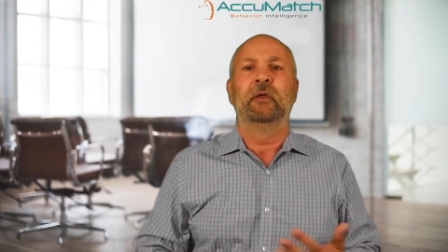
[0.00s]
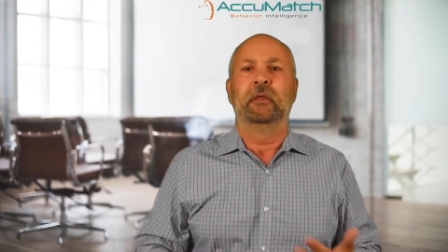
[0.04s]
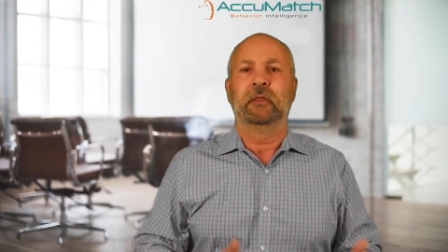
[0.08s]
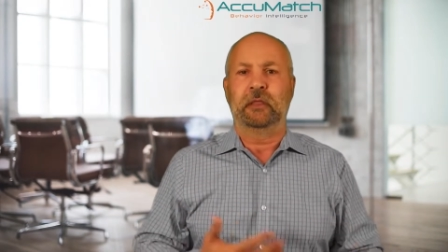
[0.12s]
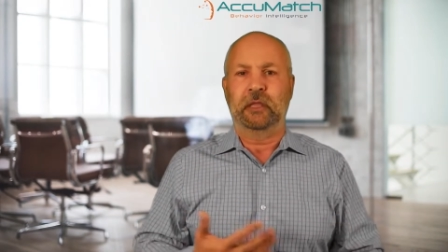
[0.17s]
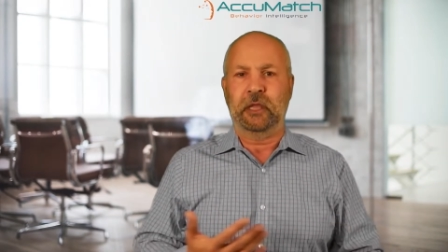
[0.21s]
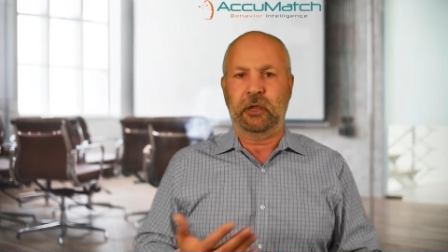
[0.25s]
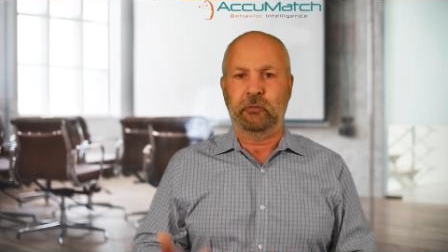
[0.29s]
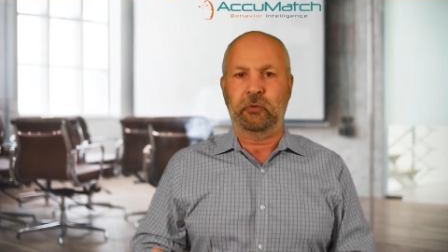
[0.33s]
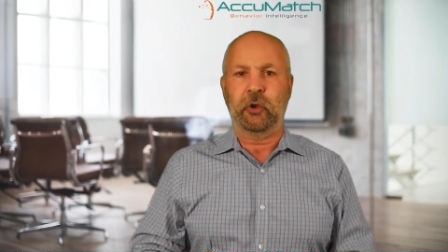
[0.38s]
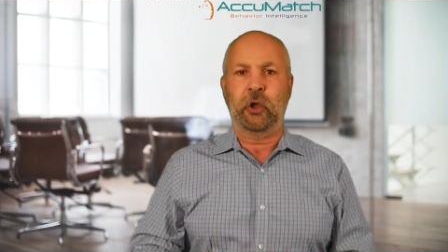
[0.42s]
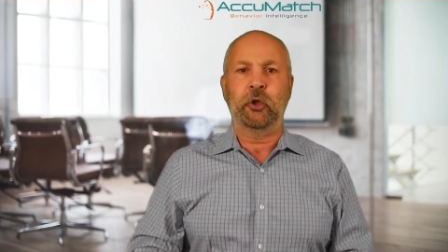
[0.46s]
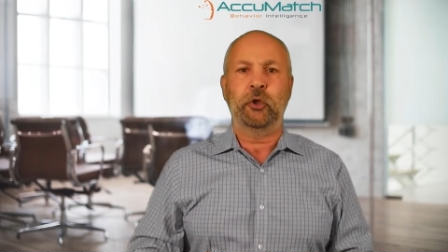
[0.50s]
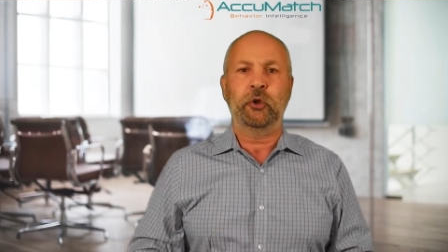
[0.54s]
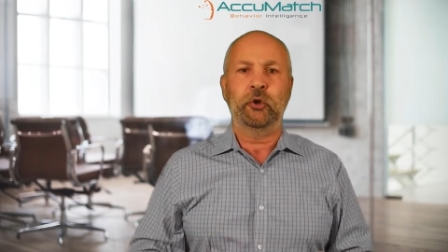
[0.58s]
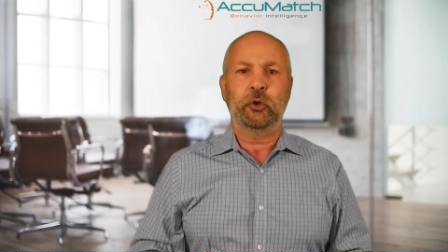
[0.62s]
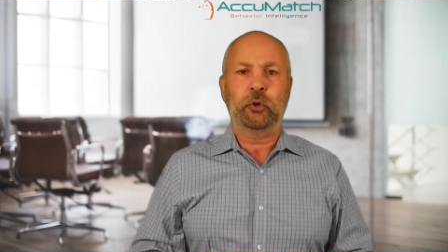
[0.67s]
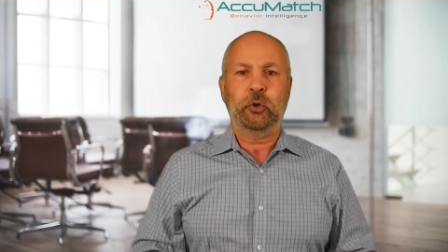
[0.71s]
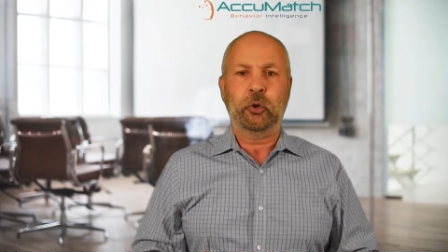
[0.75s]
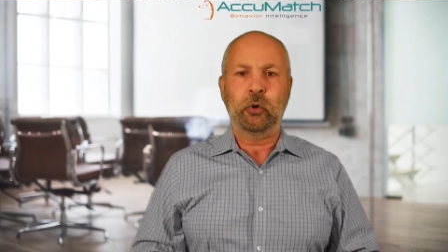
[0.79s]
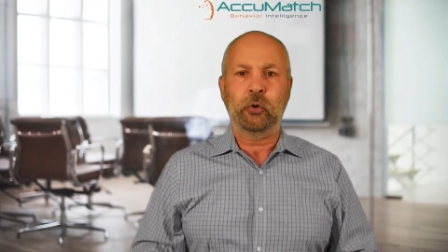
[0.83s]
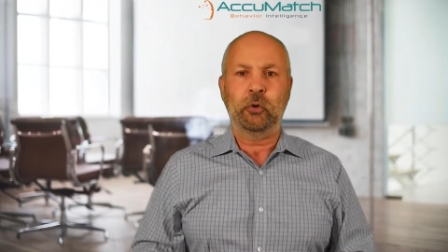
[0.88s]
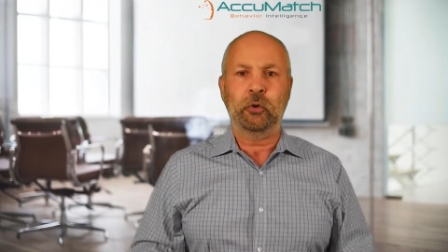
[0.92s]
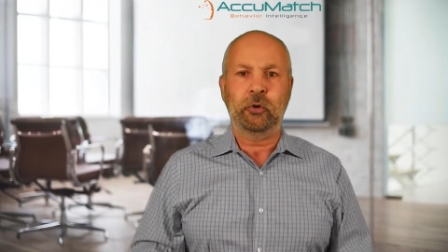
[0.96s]
their own
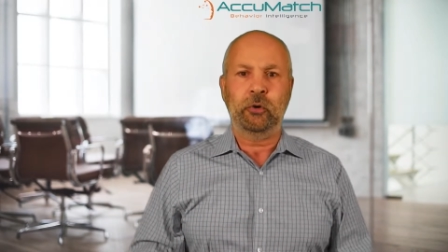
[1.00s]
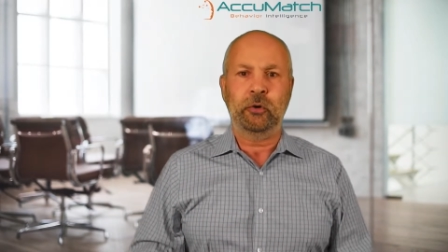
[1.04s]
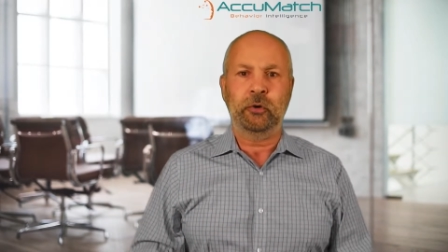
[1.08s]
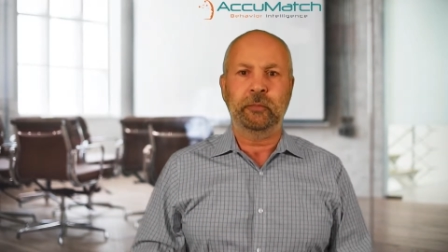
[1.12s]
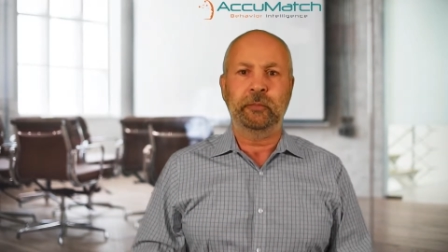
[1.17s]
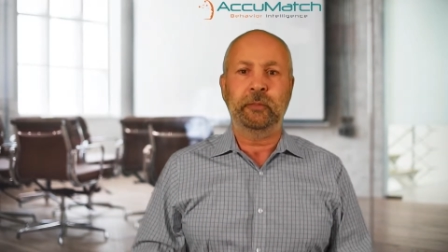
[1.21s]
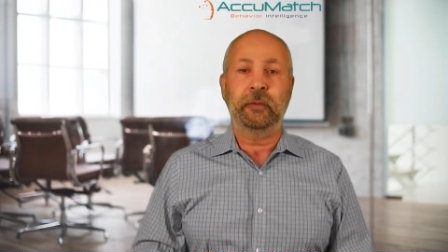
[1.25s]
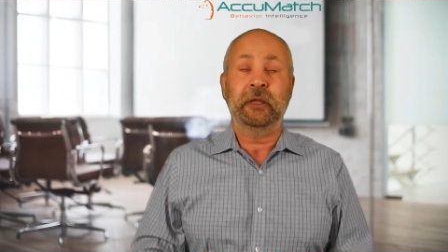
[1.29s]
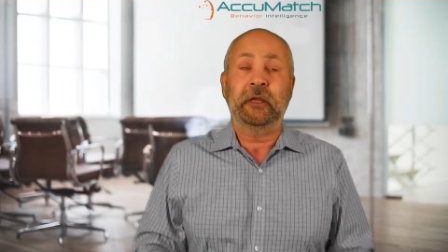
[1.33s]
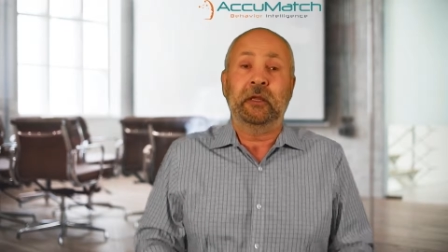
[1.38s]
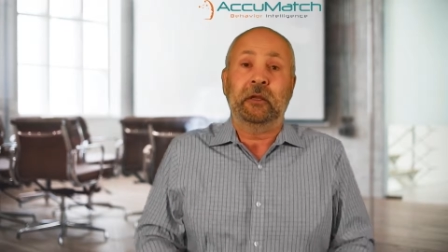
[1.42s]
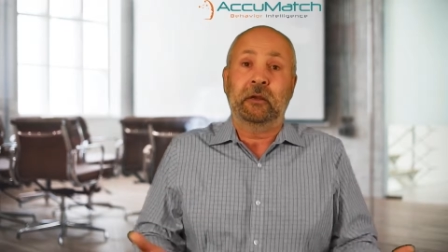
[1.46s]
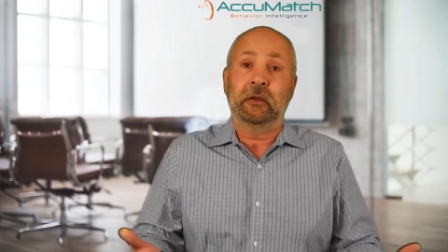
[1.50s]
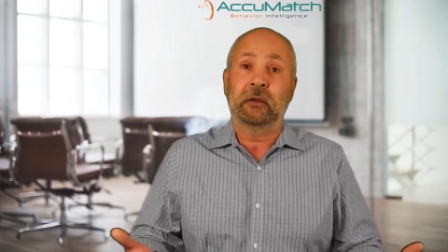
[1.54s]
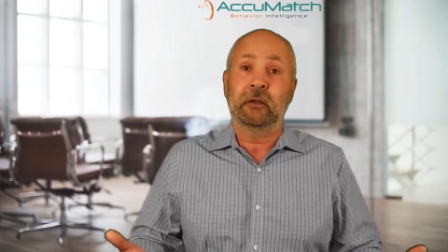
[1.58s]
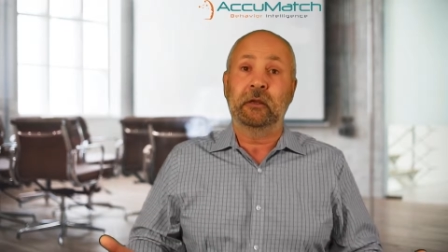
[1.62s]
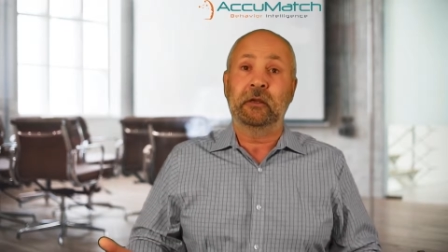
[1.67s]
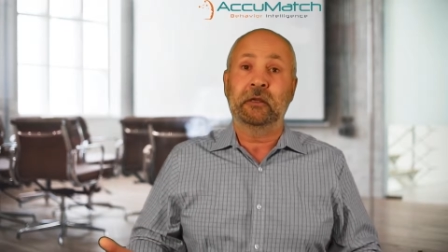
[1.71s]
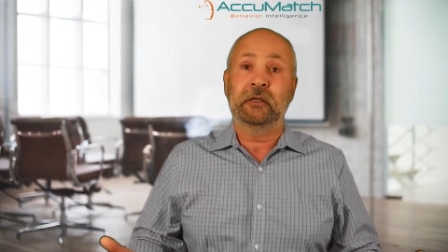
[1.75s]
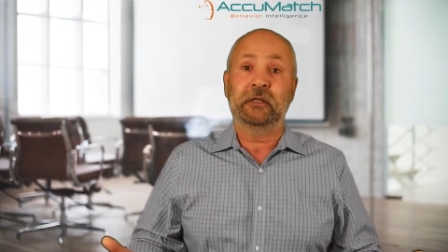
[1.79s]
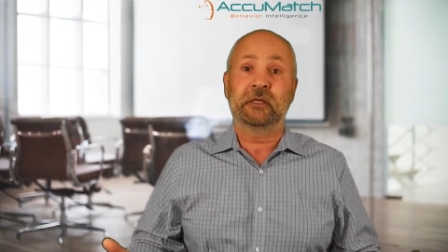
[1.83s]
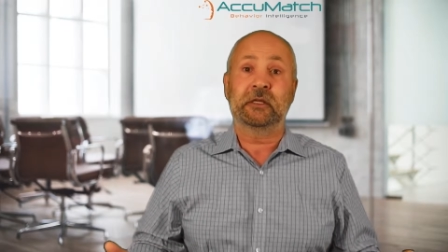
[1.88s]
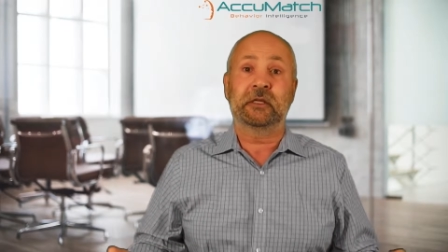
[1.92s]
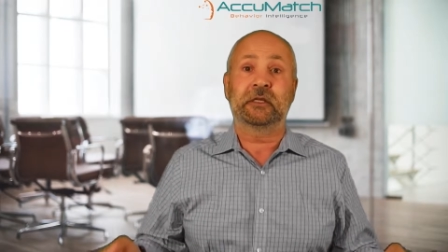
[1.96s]
accord
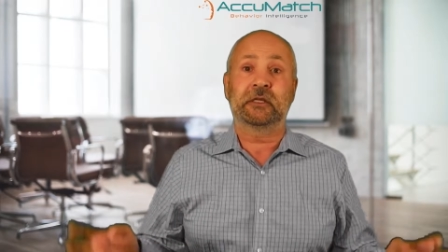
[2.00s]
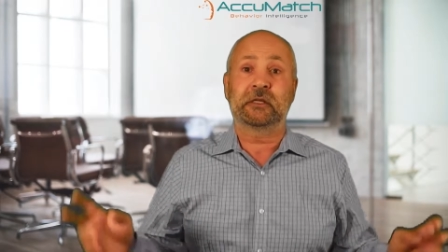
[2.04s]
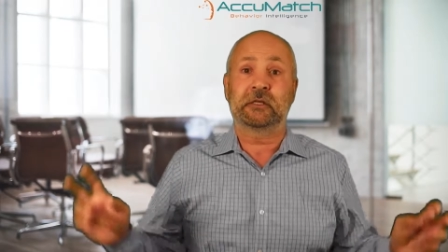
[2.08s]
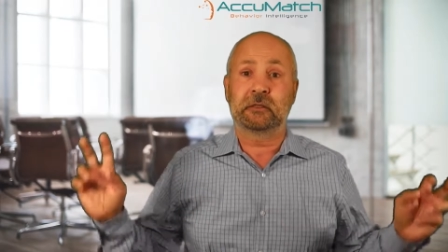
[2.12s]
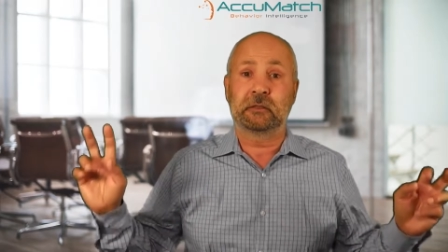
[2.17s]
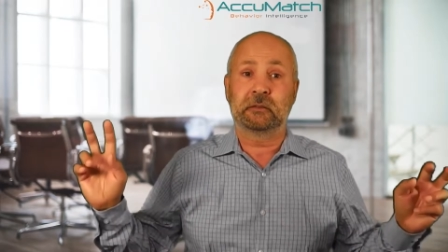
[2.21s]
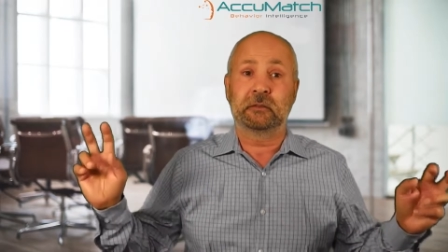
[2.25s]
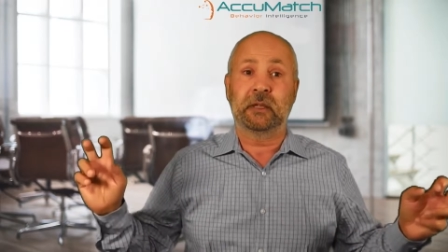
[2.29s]
because,